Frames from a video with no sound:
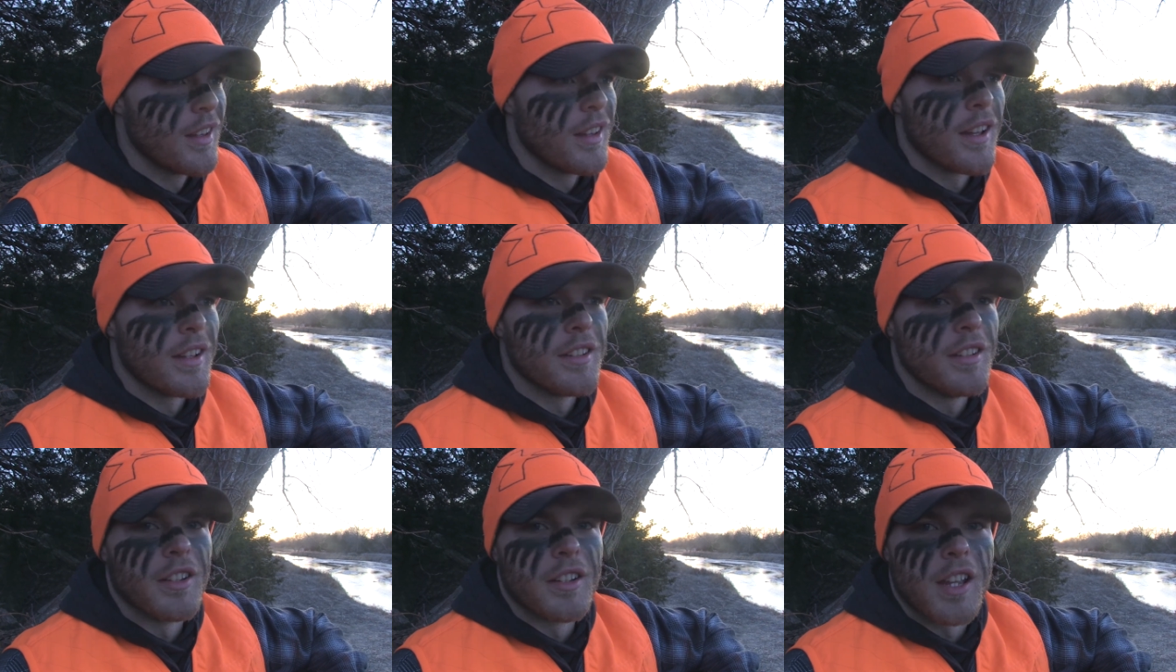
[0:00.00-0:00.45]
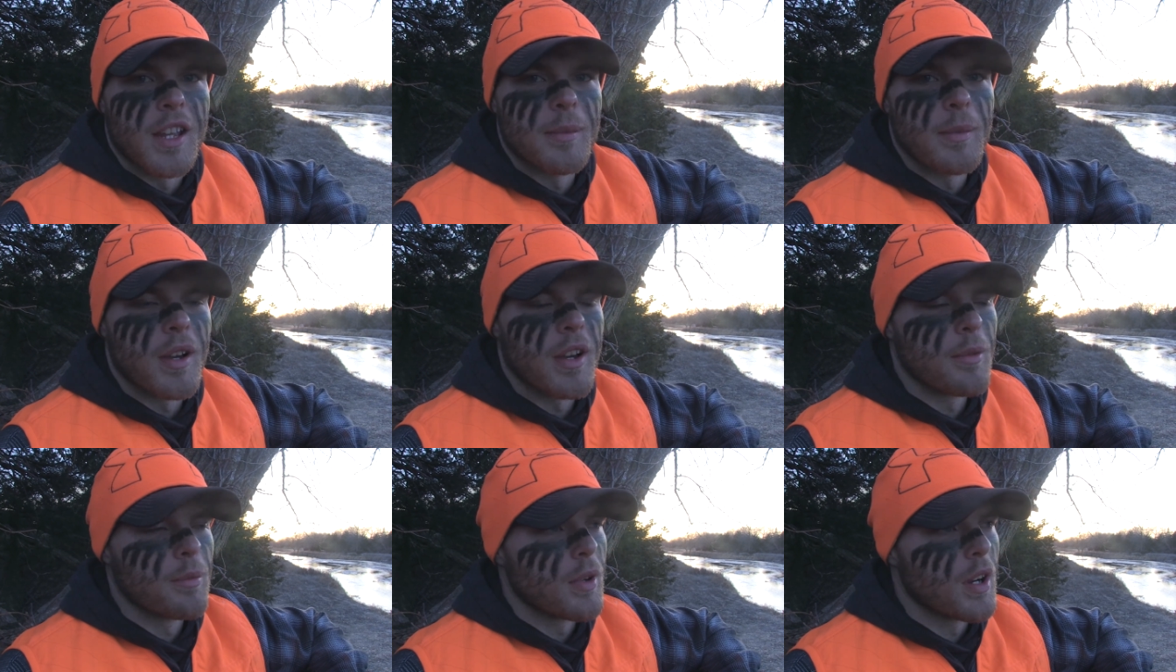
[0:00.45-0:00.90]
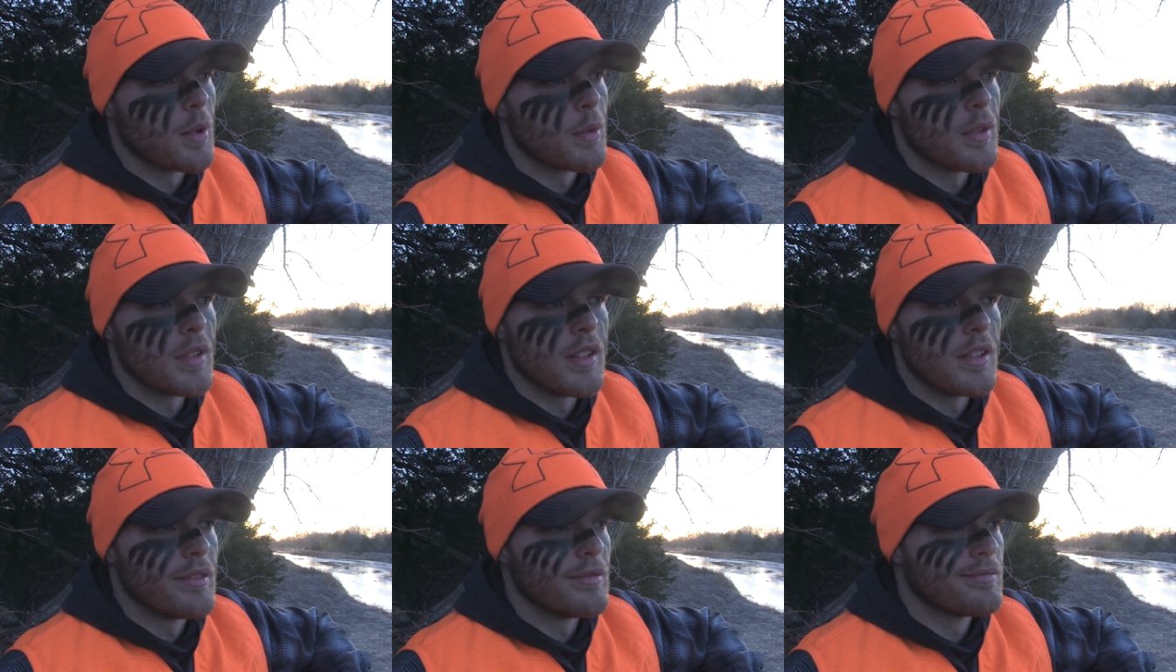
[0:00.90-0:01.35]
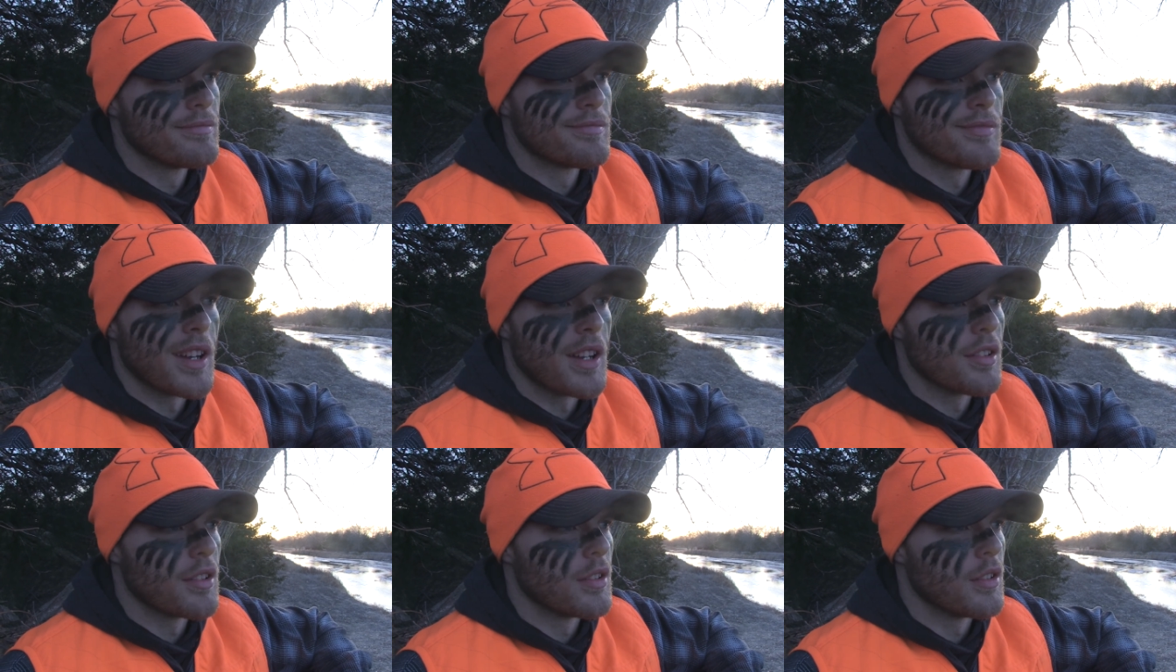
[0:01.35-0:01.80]
That deer came out probably,
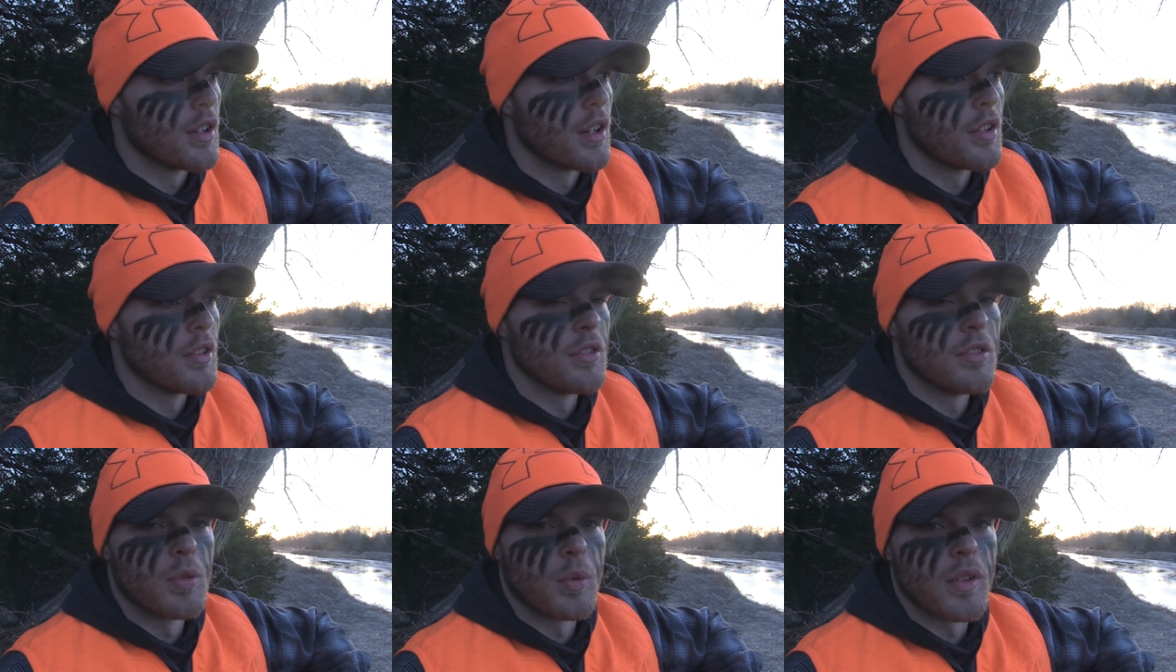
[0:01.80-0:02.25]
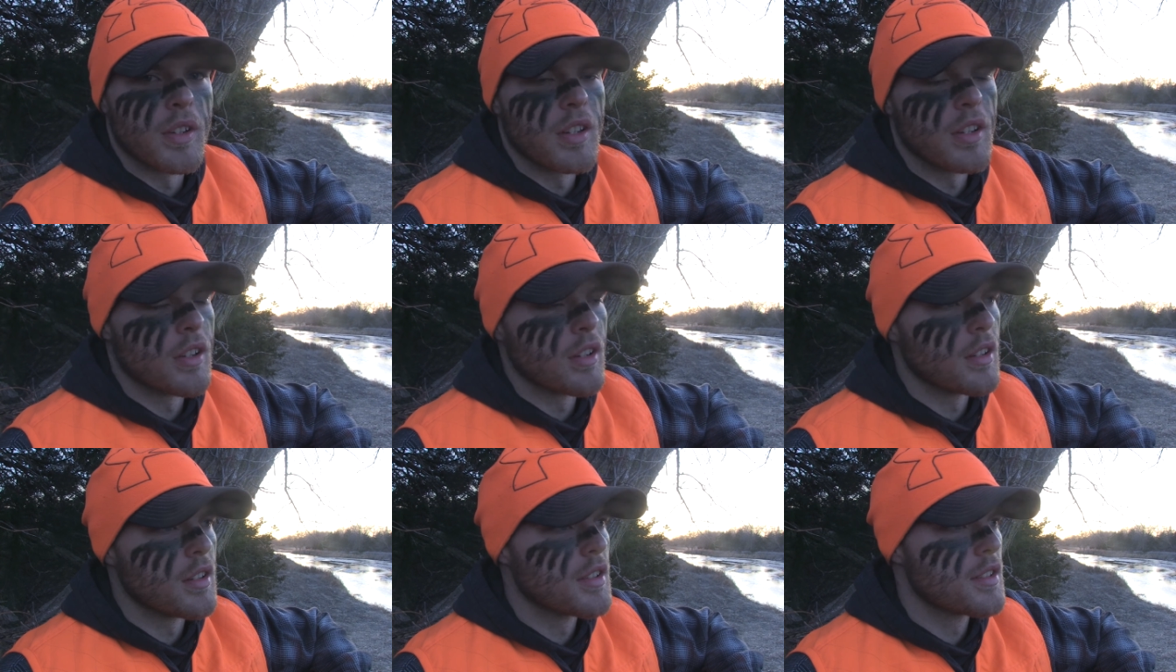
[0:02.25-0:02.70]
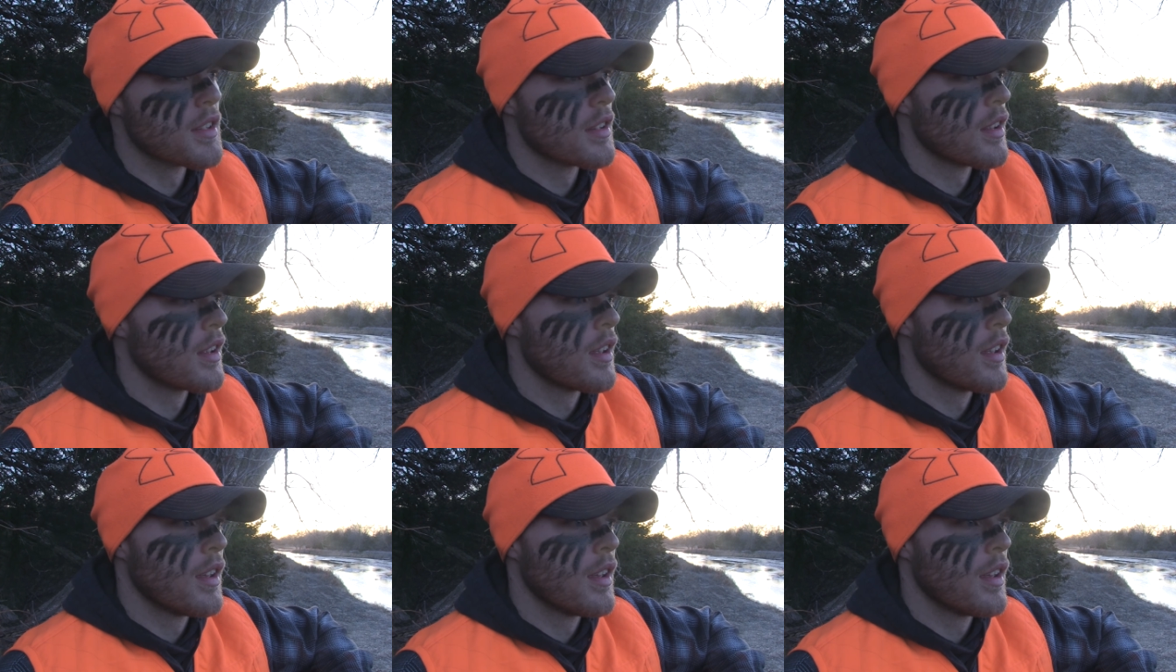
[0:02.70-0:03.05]
I don't know, 120 yards.